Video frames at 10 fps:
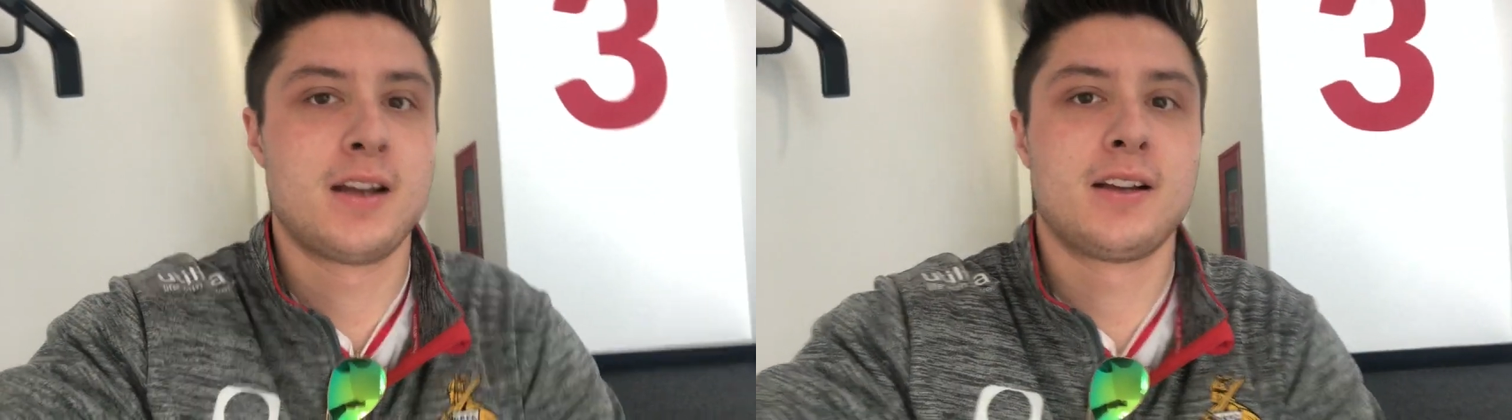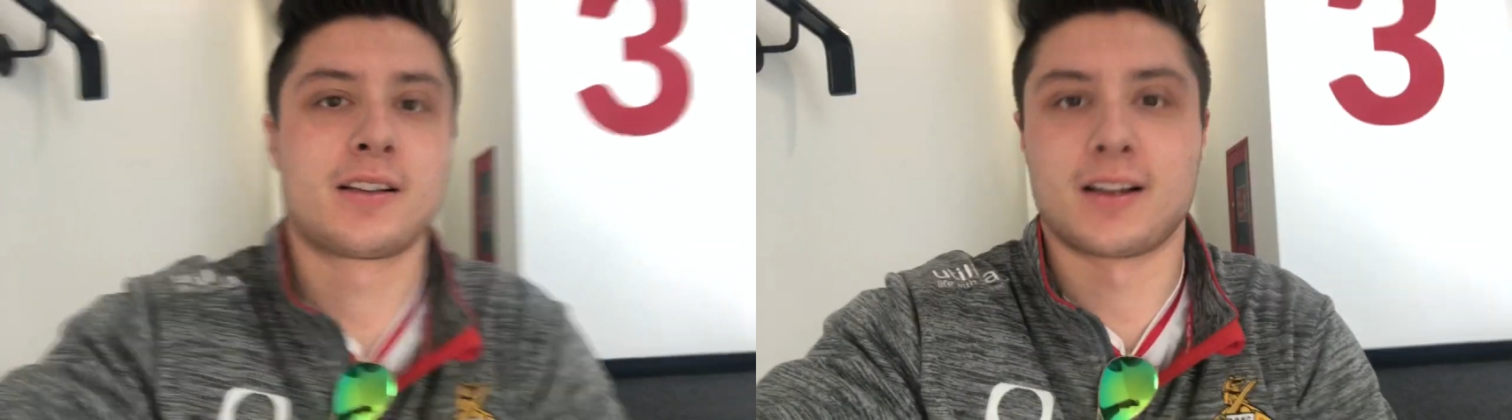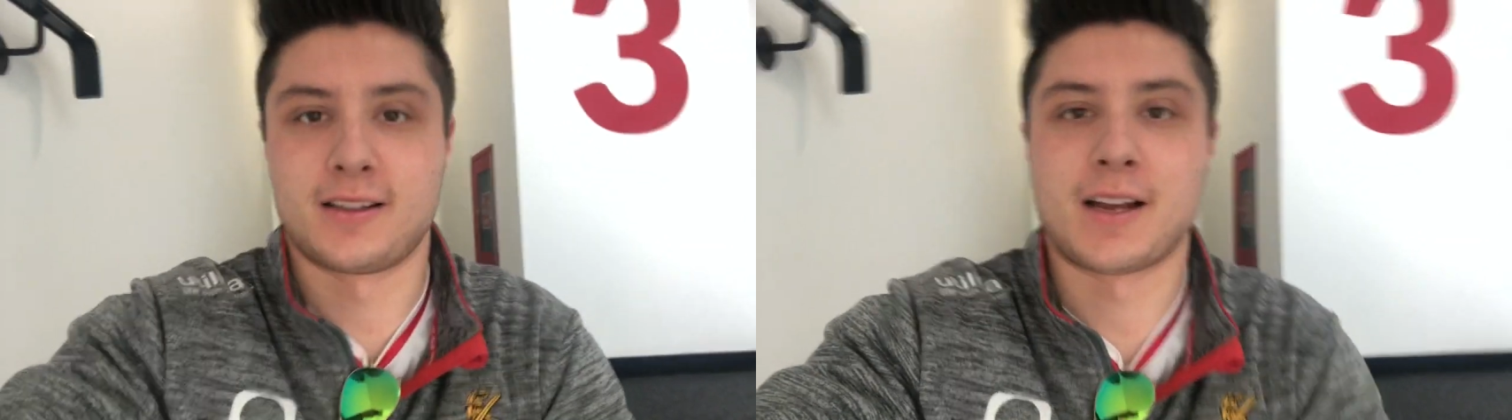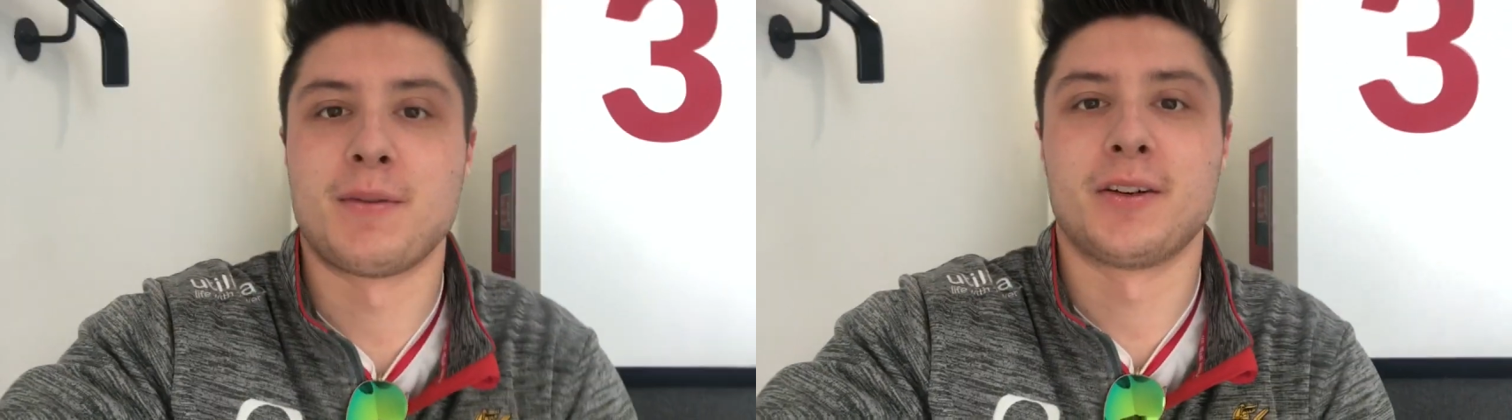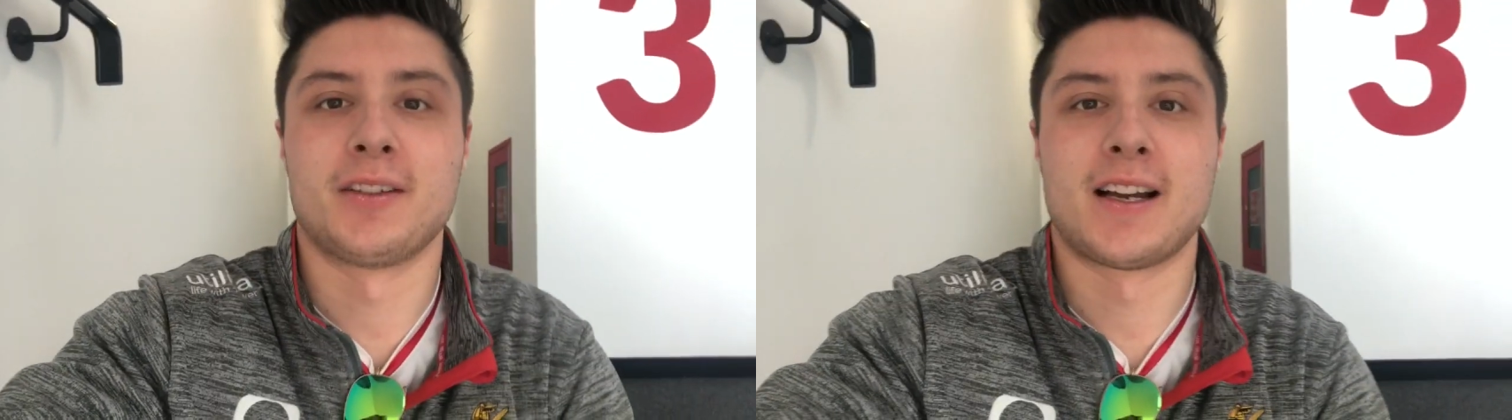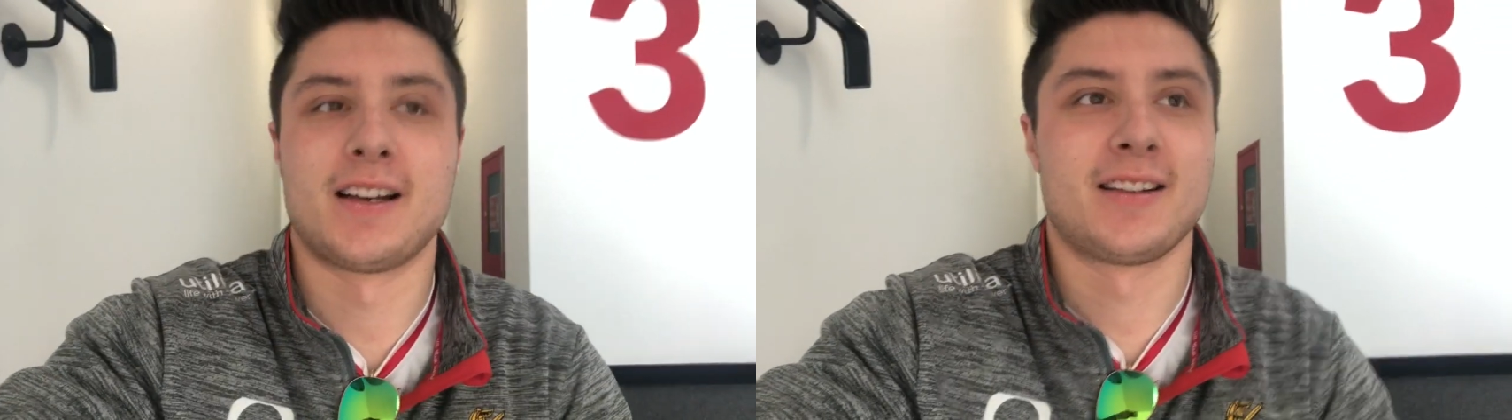It's going to take me all day,